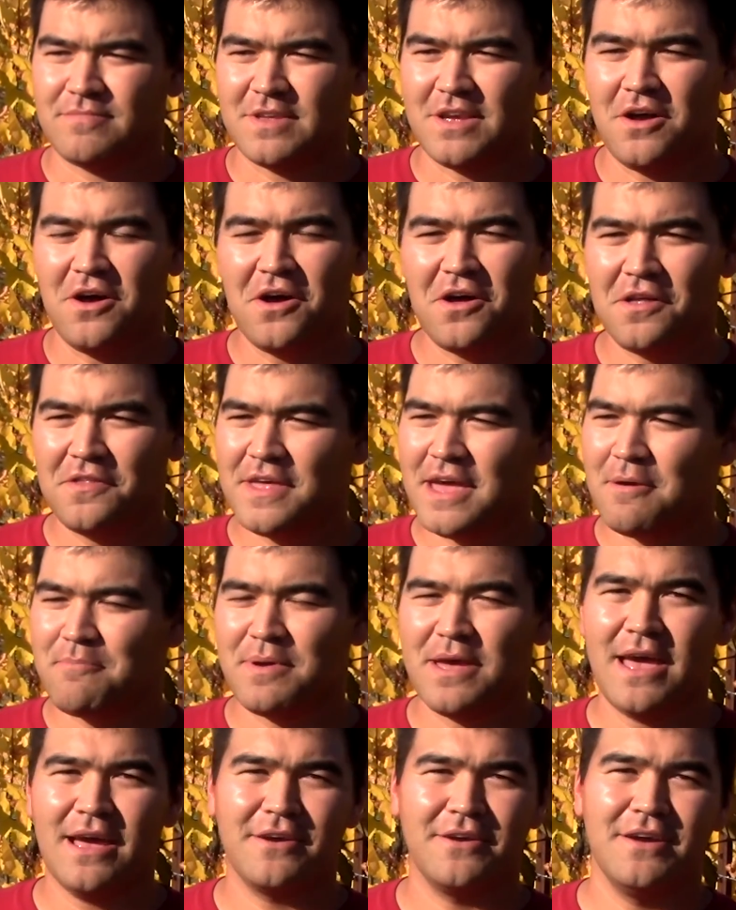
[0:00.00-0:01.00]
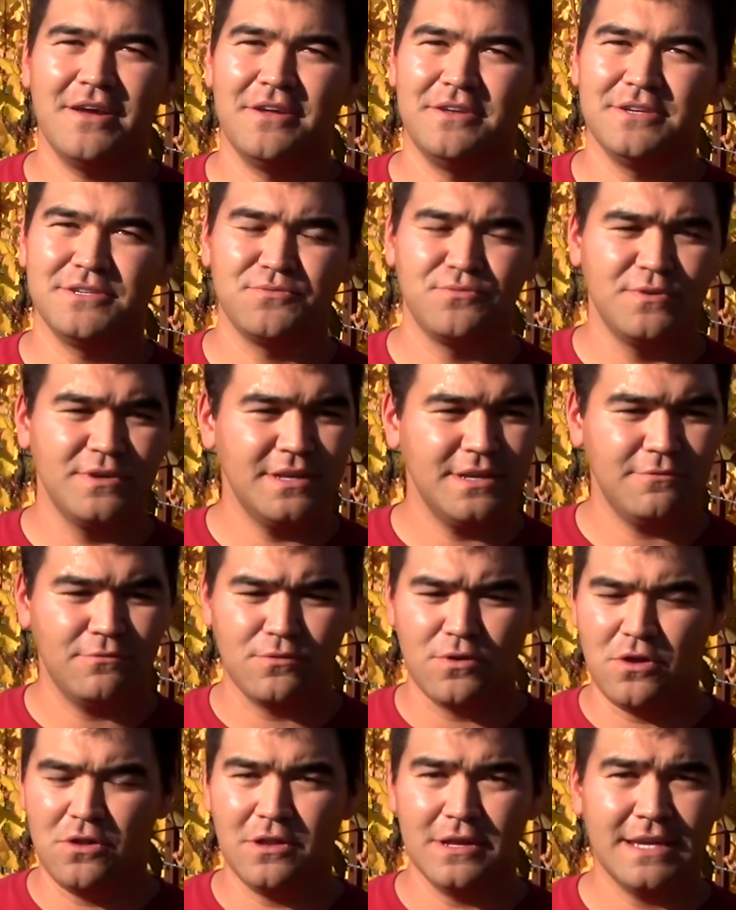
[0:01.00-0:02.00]
All that background is really
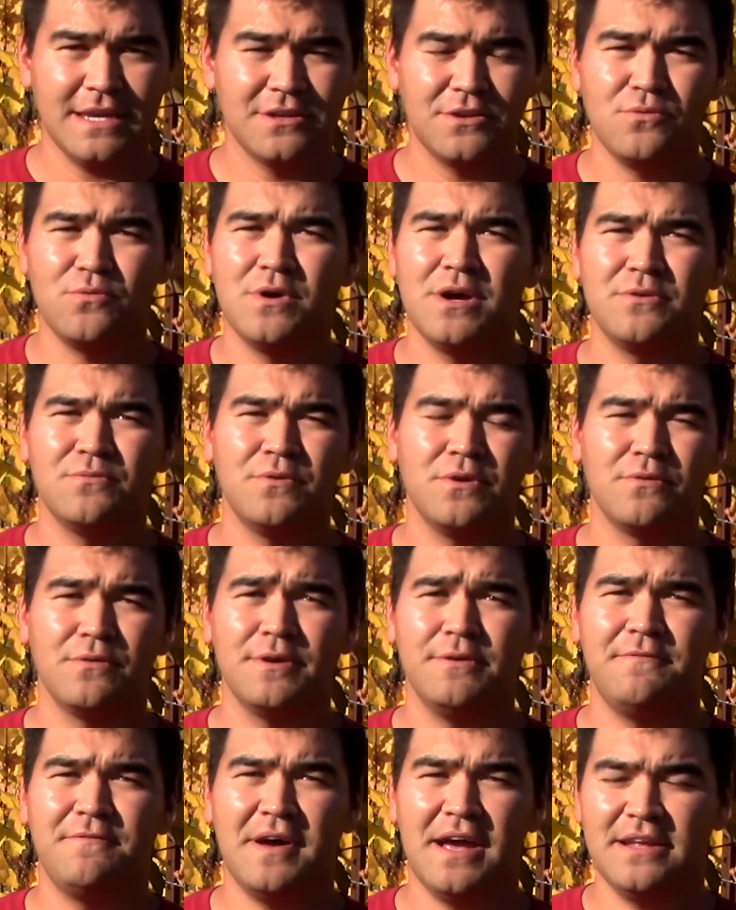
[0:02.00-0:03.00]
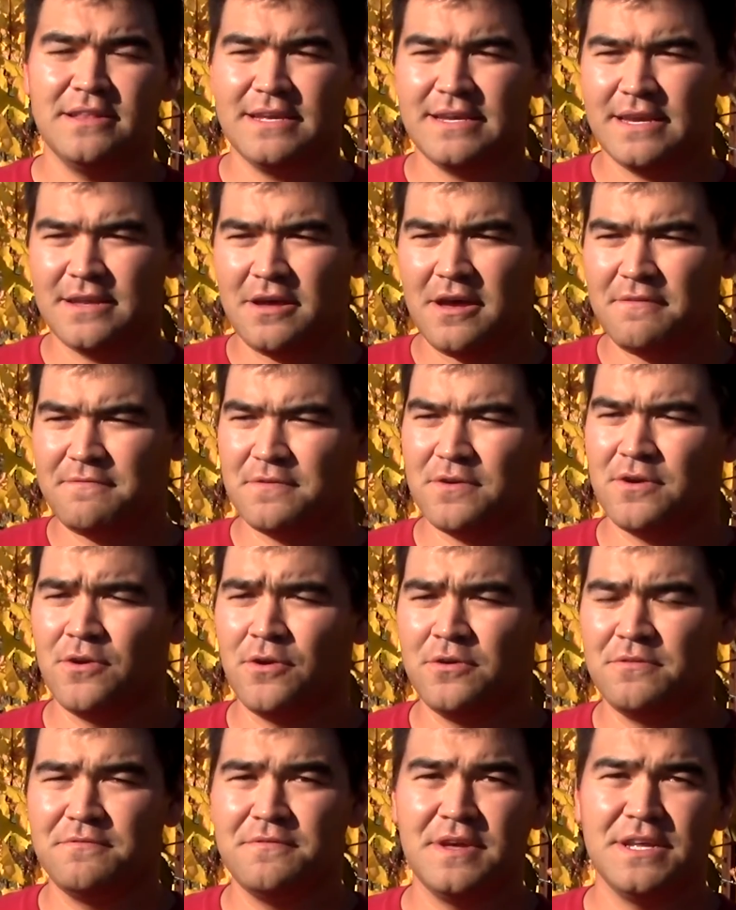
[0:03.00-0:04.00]
rolling into one where we finally get off on our
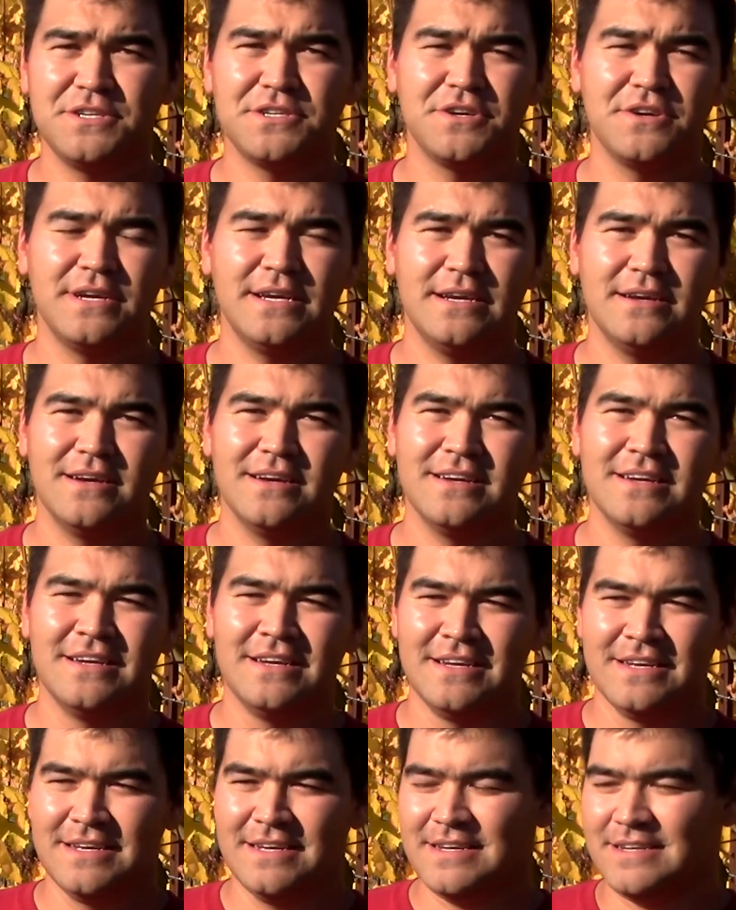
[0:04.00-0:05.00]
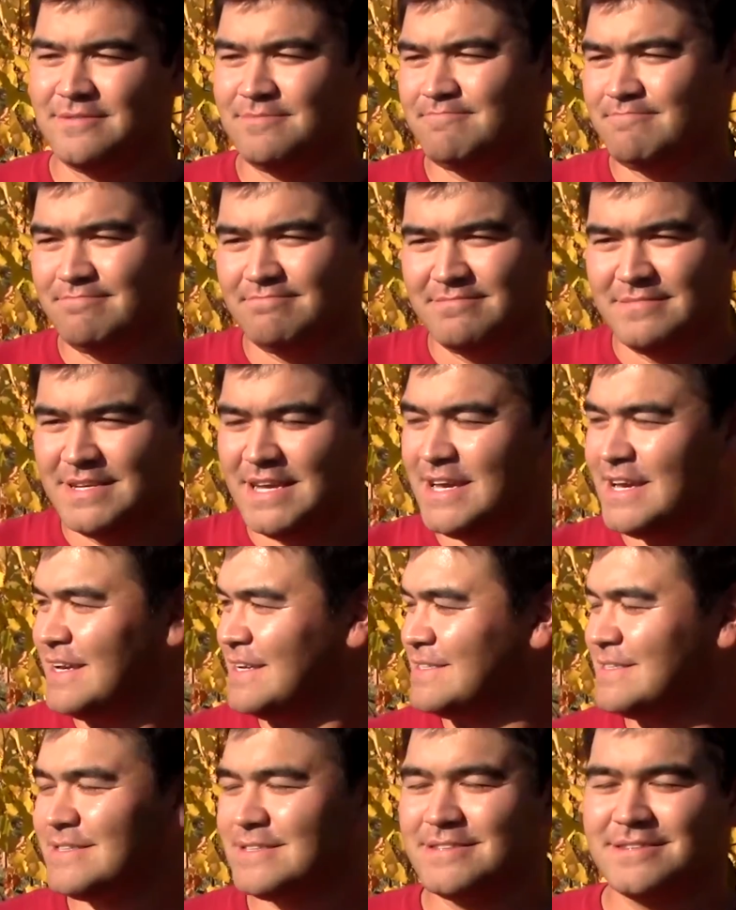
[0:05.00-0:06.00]
own venture here, and hey,
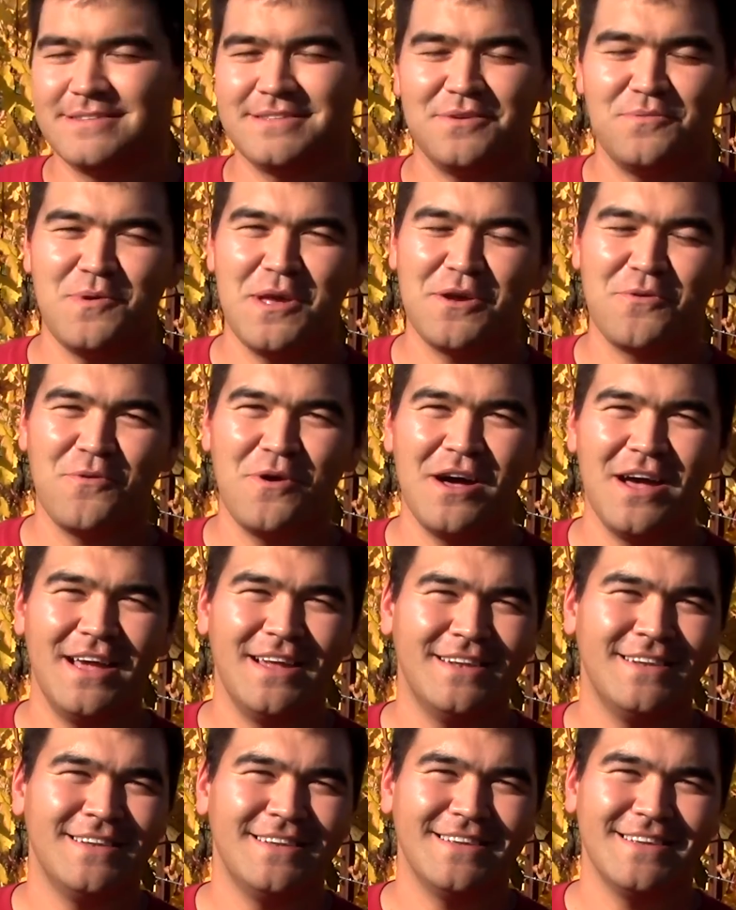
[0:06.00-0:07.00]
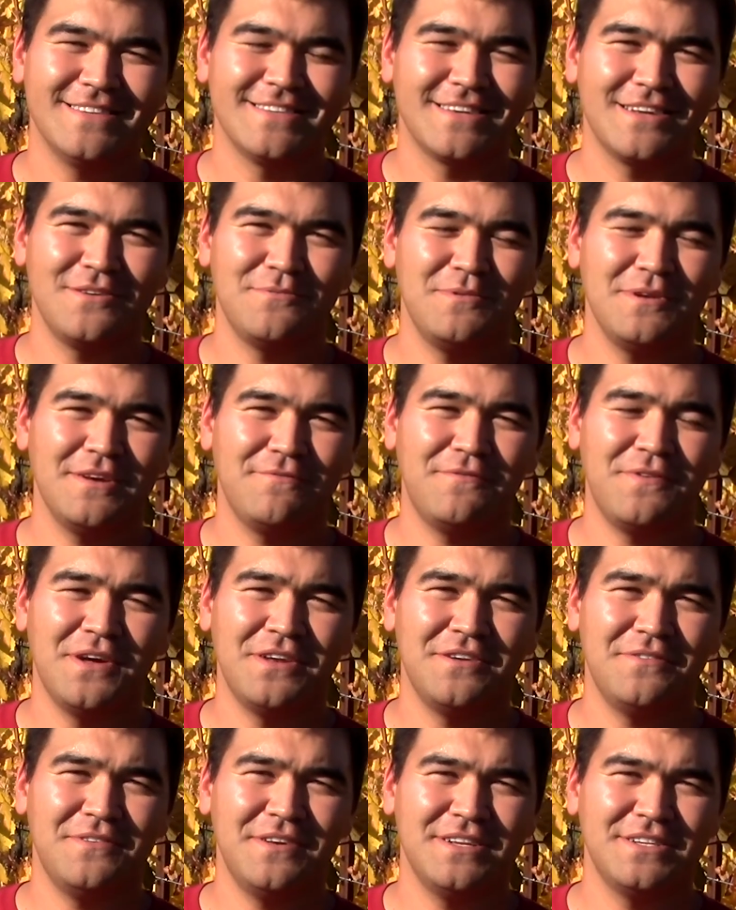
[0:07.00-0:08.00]
it's to make wine. It's going to be a fun
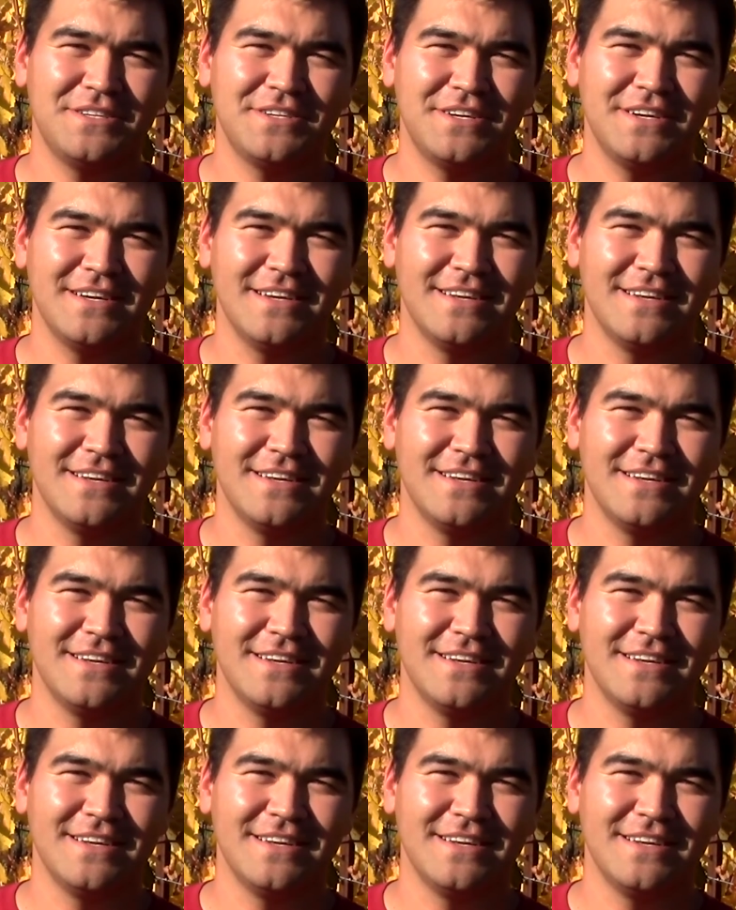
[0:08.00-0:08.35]
adventure.